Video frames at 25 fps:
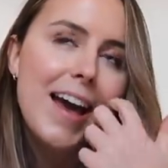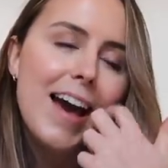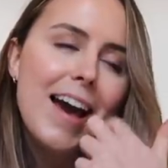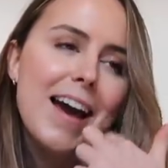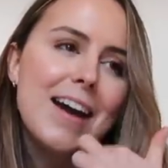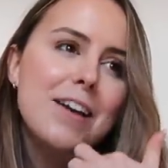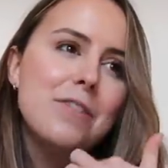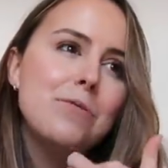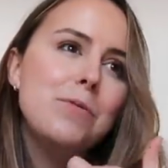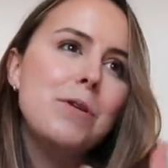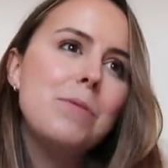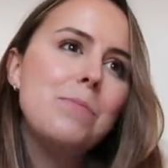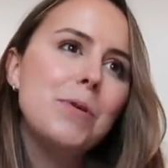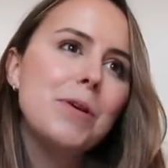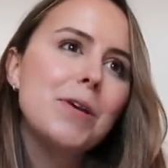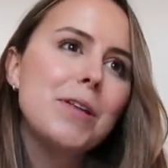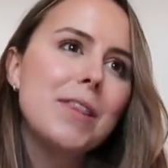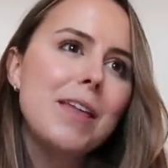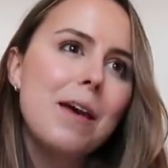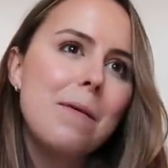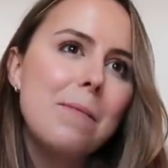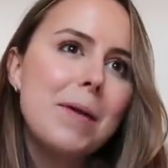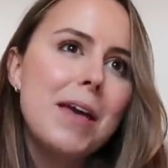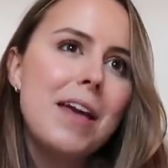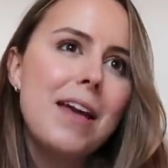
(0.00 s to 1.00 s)
and we book
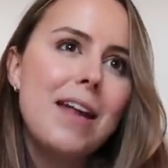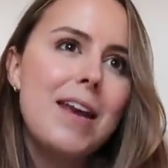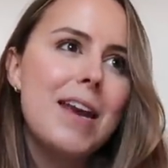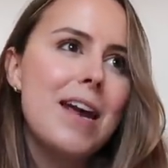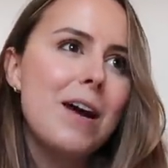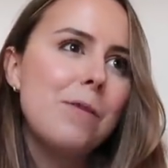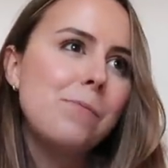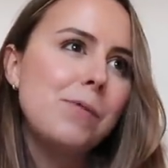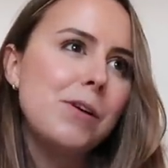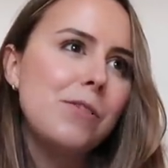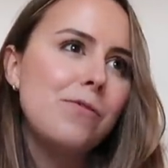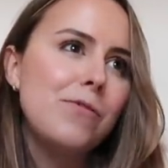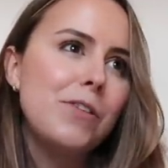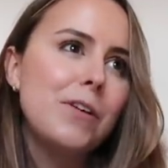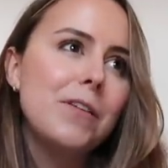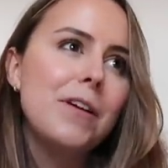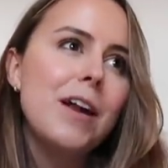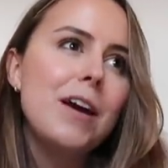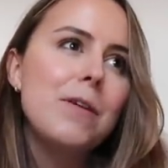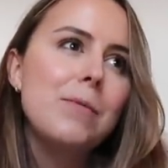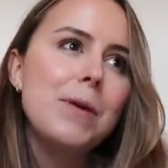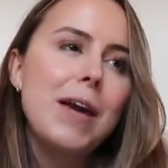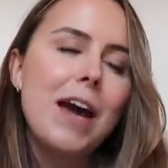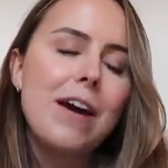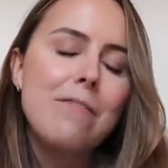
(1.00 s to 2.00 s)
them in, and we feel
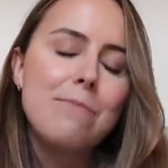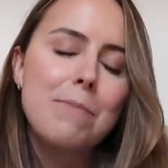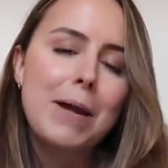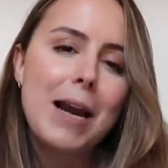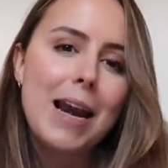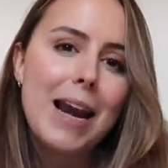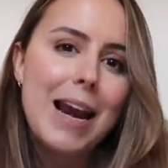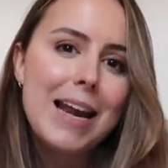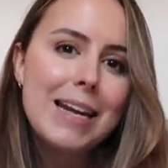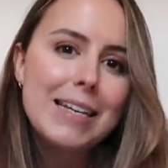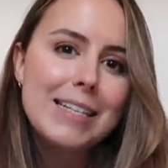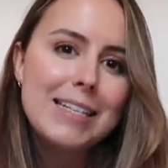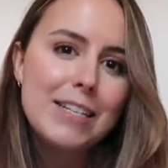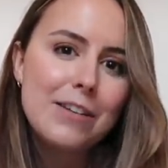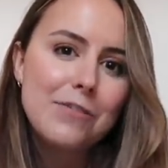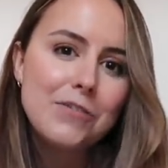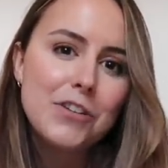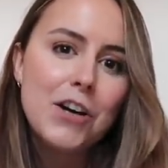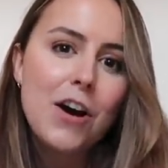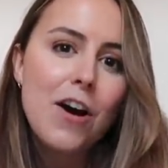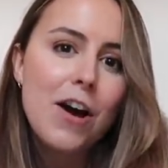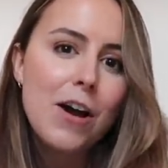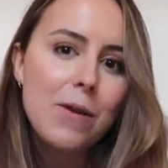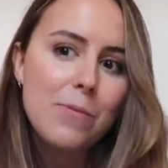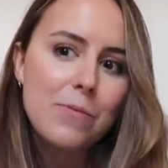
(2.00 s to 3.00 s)
like we have plenty of
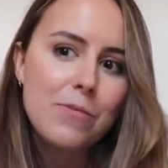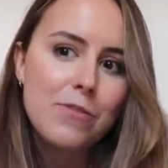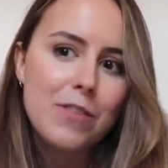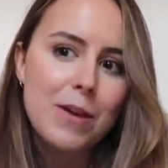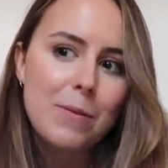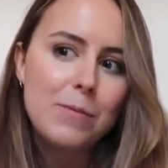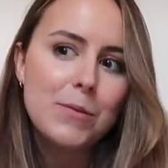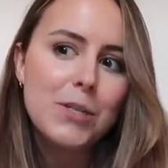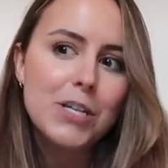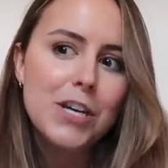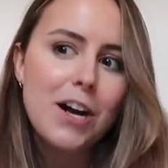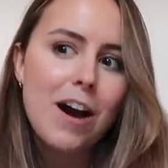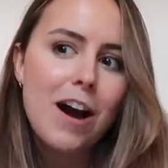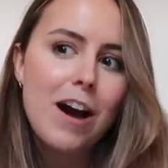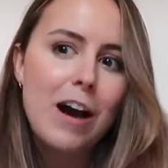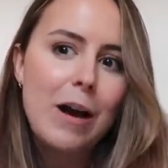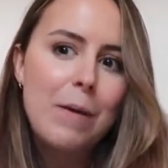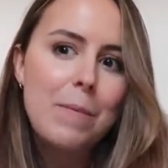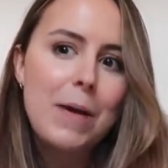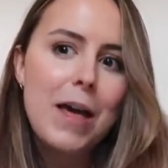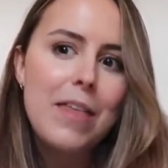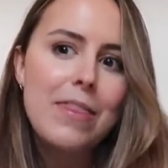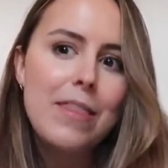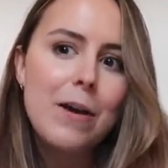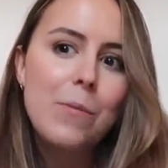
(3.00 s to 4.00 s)
time for them to
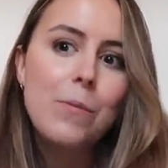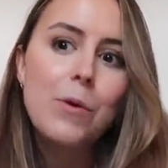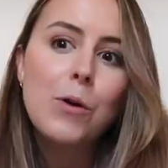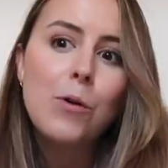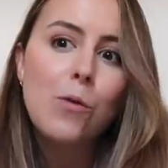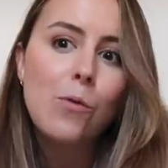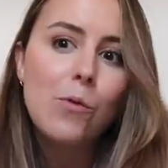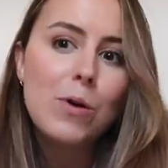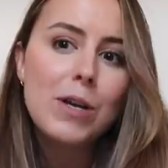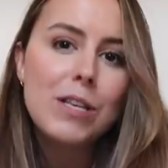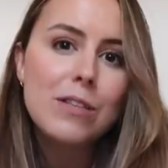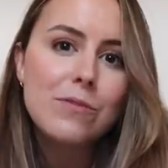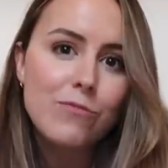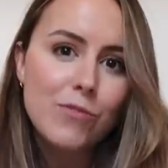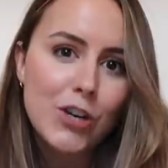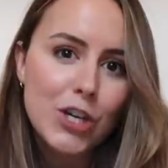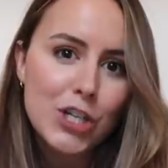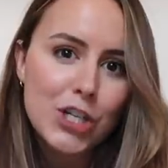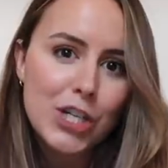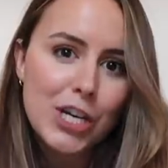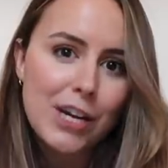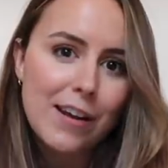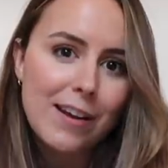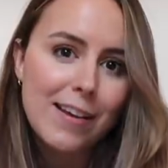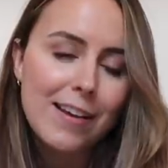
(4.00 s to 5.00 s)
come, and then we're always
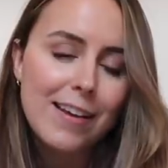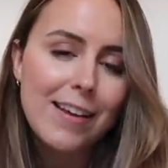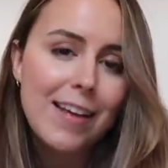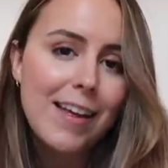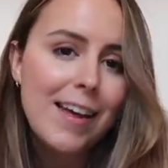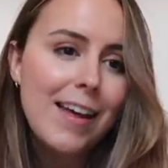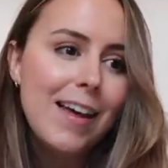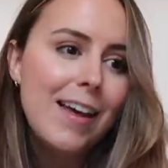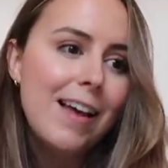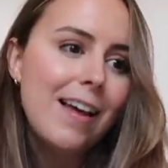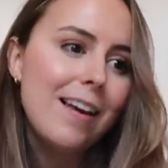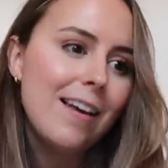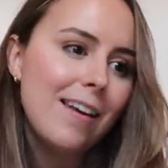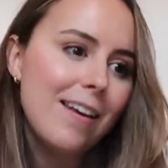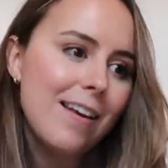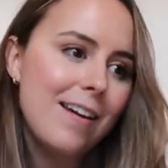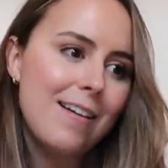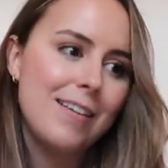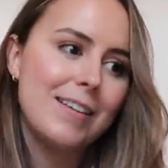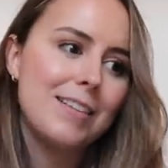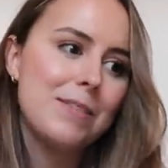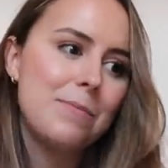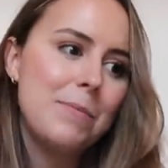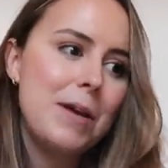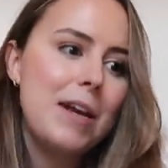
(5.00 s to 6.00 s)
rushing
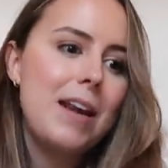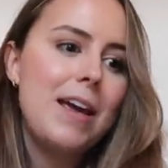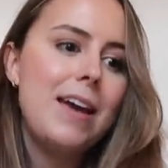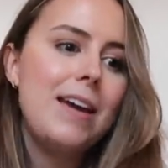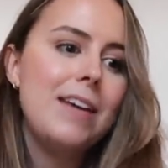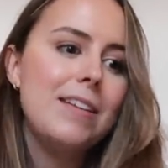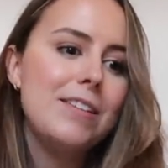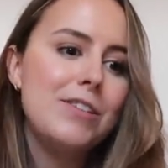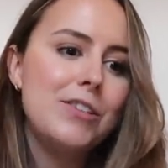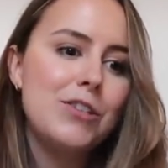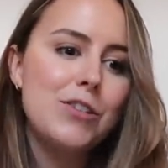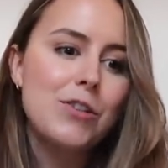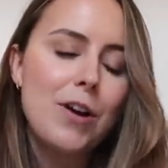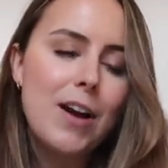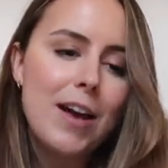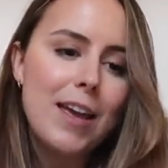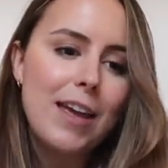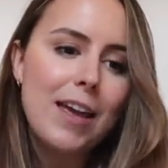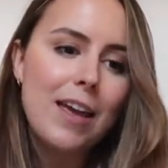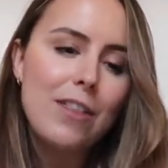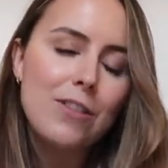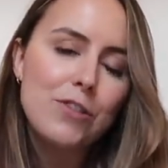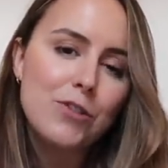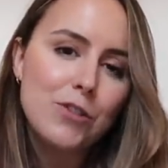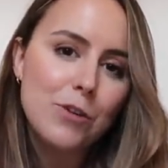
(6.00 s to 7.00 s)
last minute to try
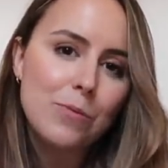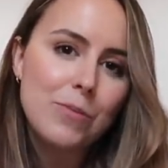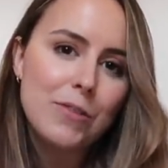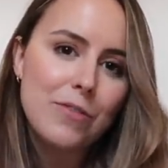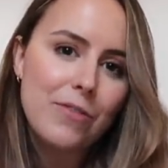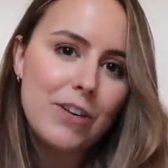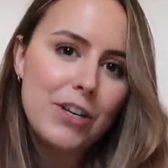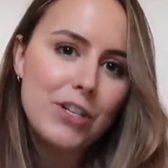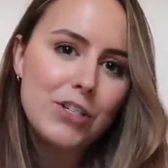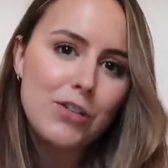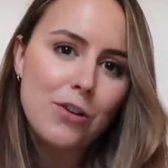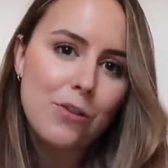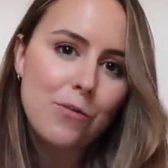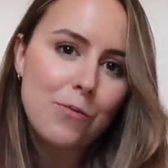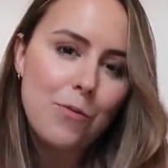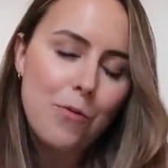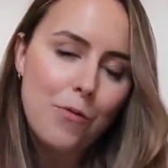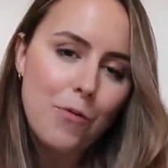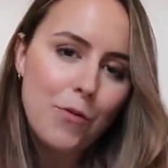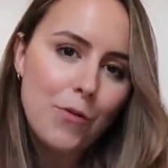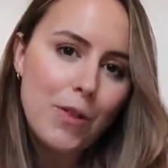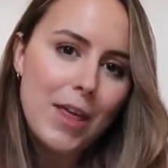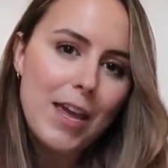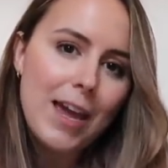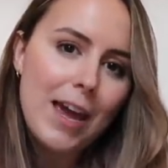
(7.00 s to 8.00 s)
and get the jobs finished off
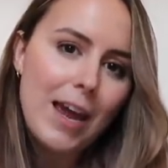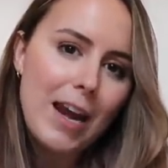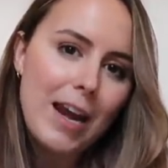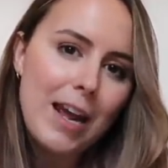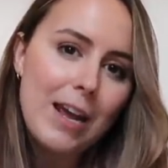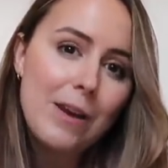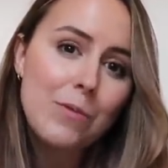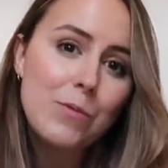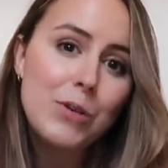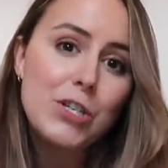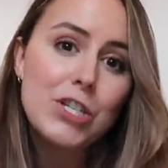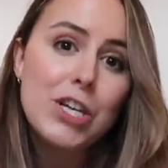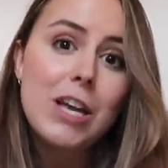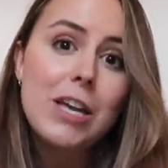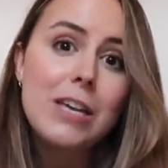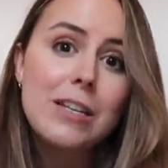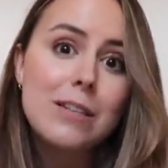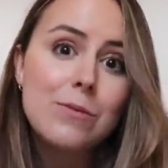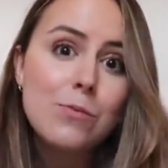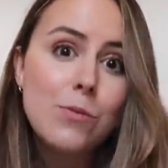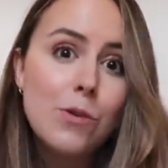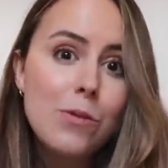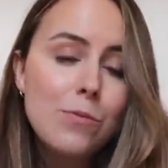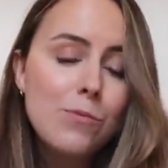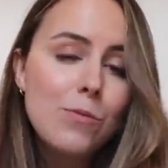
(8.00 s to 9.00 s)
before they get in, which
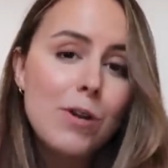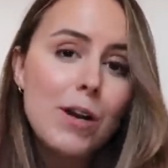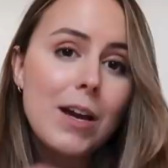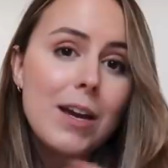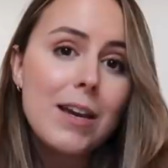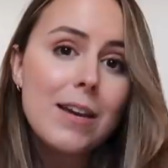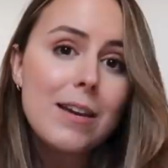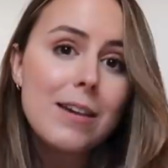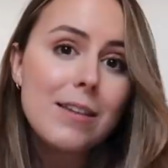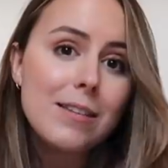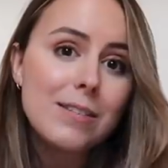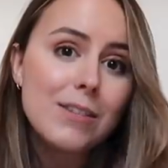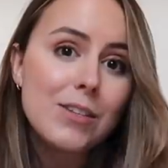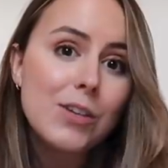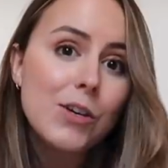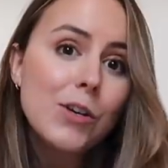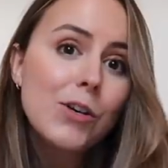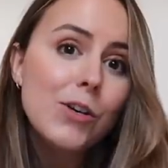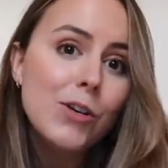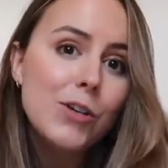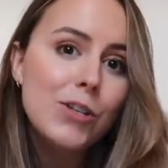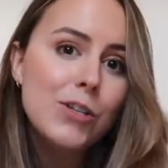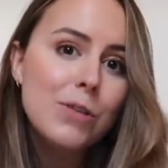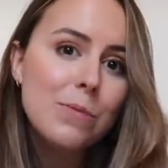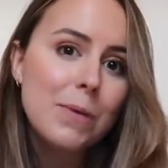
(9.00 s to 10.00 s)
is one way is
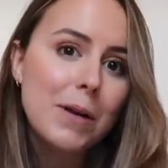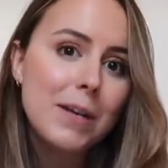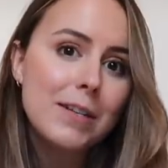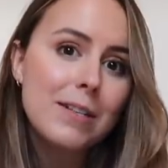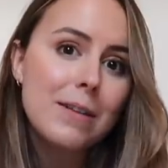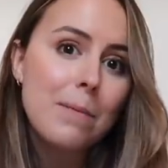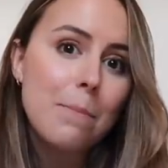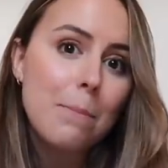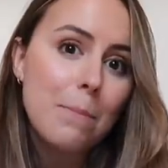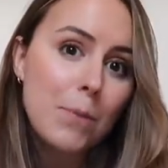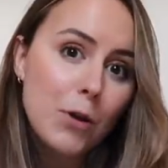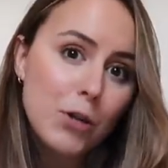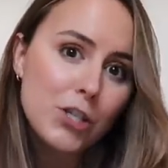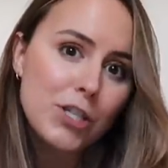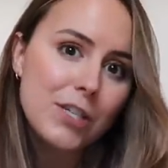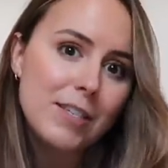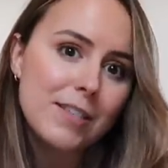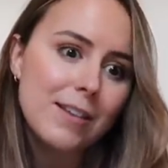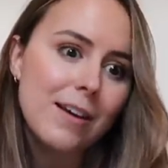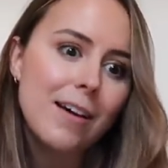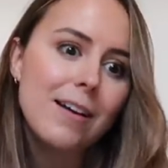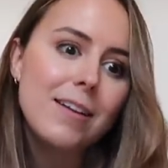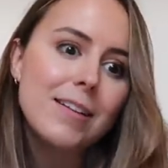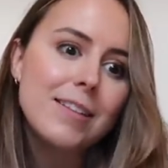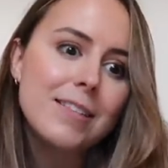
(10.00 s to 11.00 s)
good because it
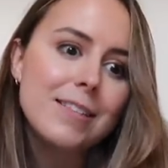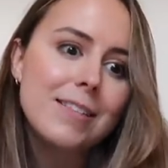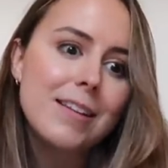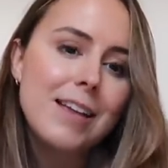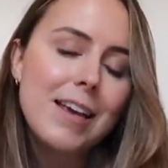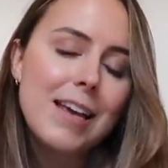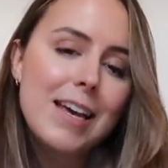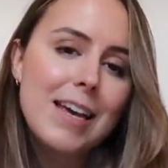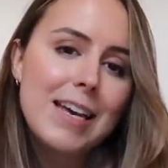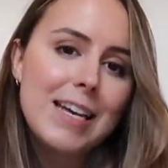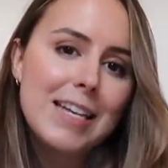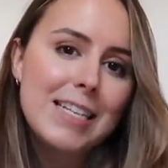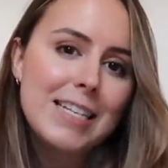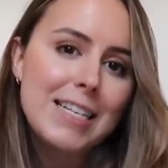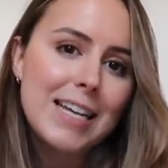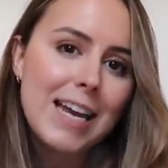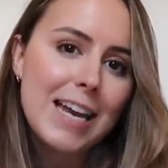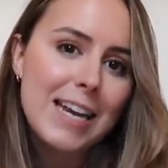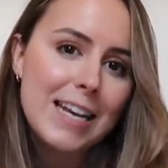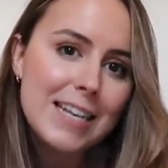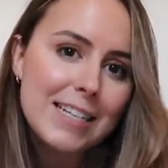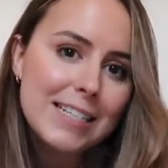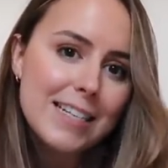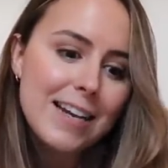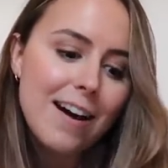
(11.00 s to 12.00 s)
pushes us to
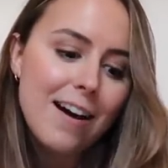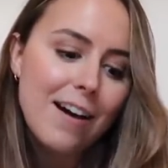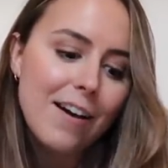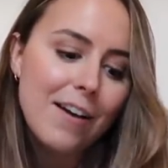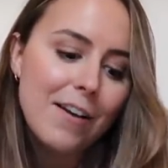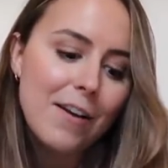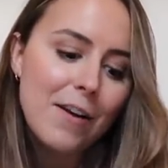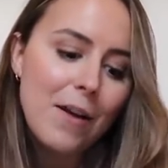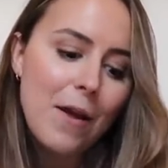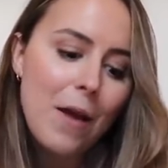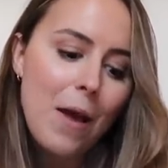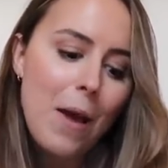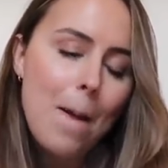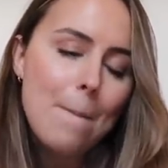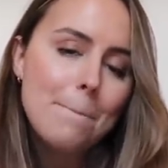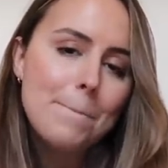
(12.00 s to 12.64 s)
get it done,